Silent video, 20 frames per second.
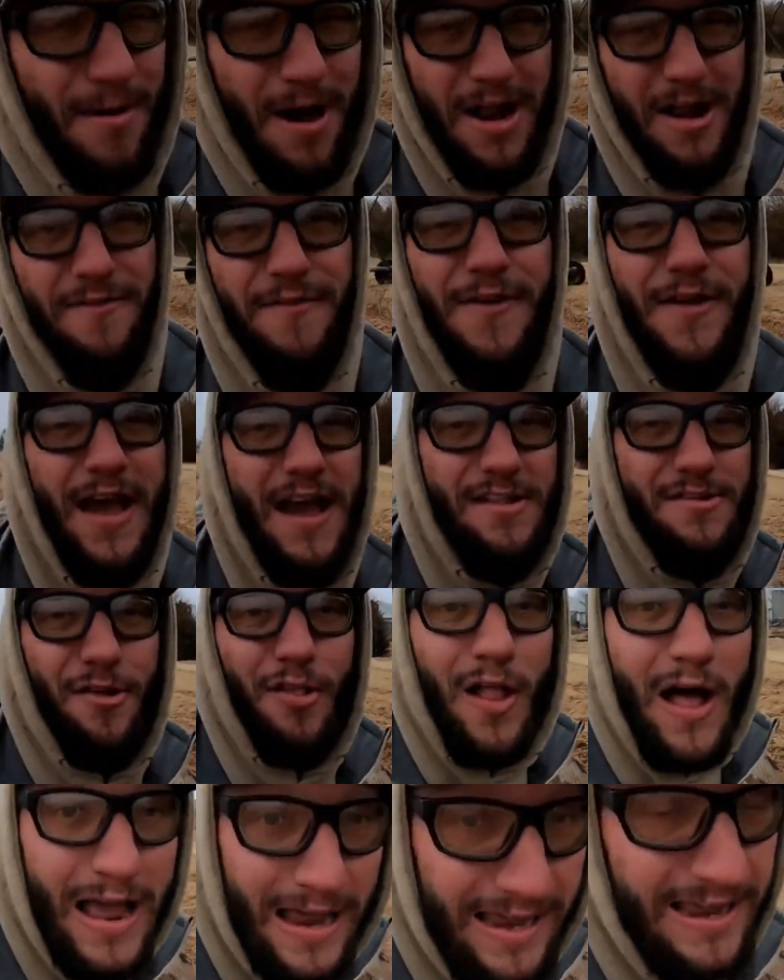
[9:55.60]
but if you guys are
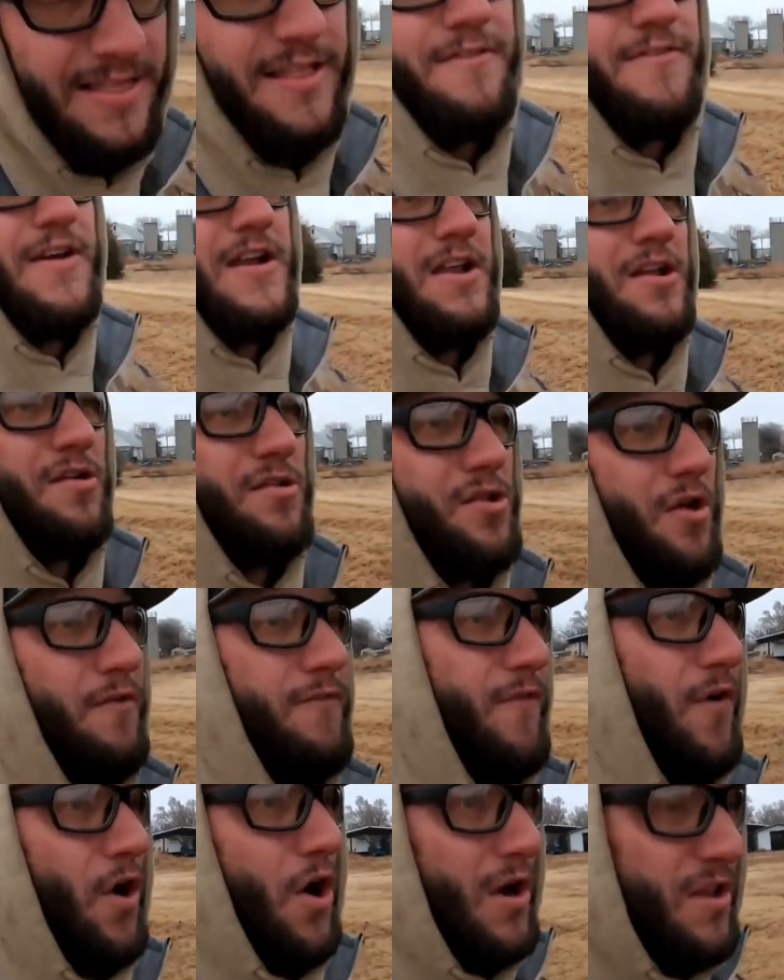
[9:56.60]
liking the video so
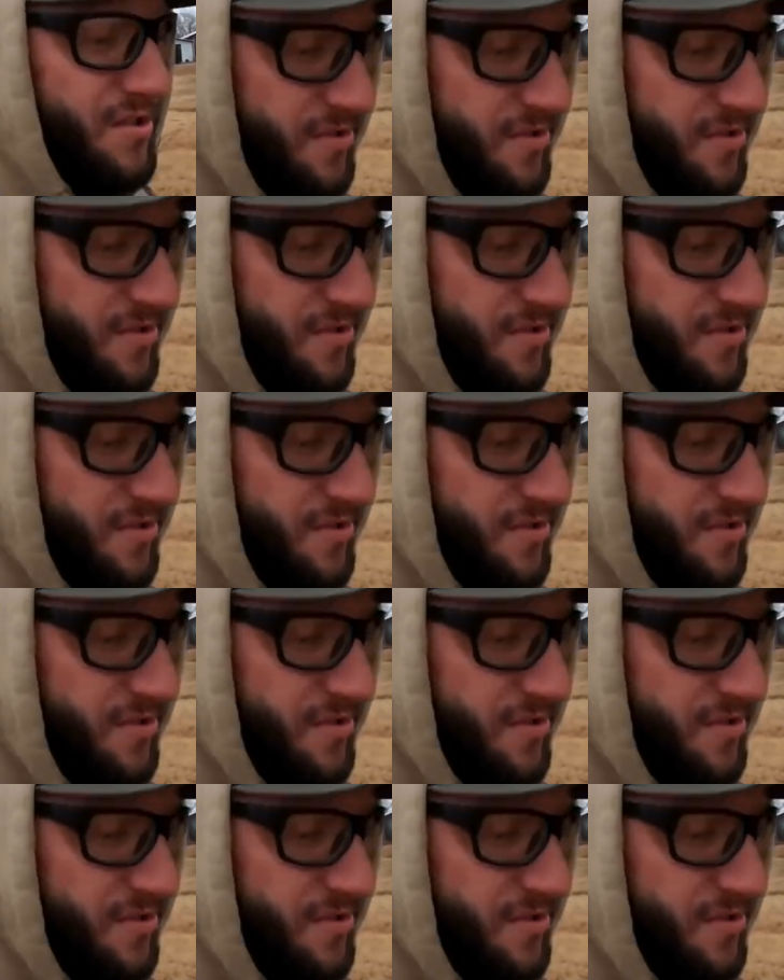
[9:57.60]
far,